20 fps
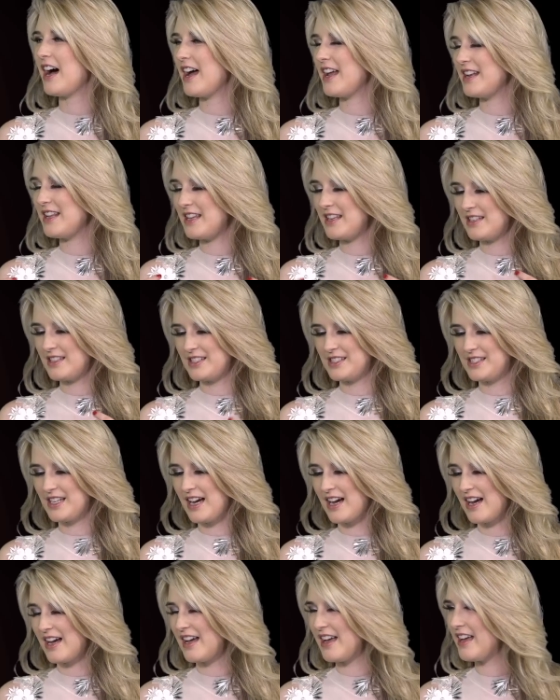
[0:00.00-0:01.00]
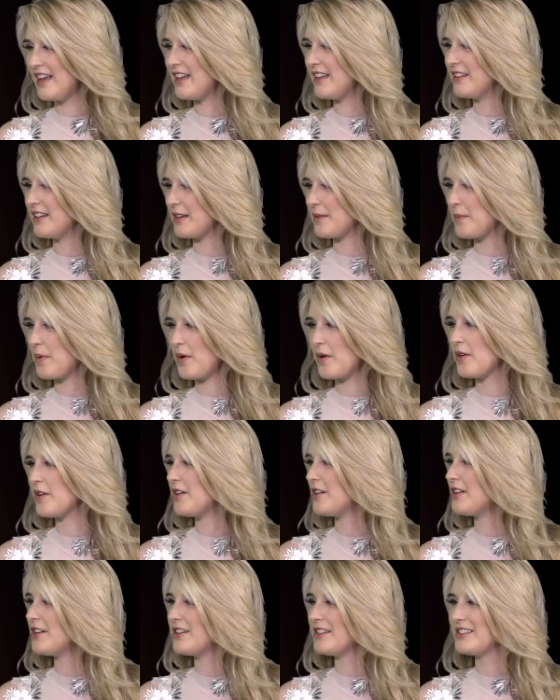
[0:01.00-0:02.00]
any design, like
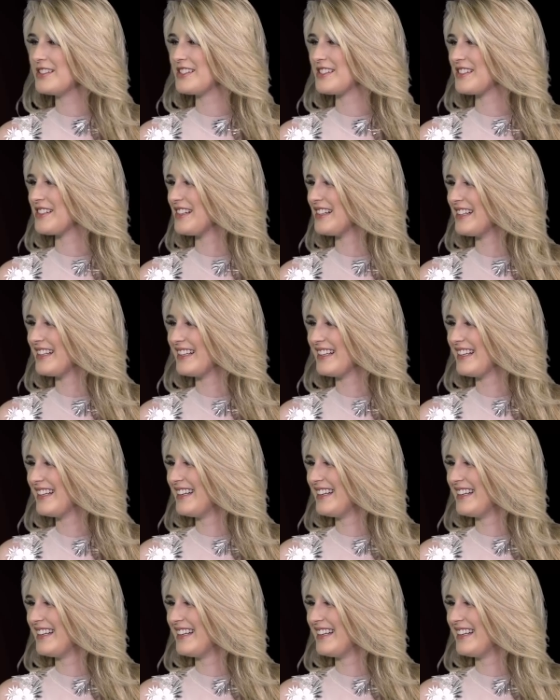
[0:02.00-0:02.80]
pearls or?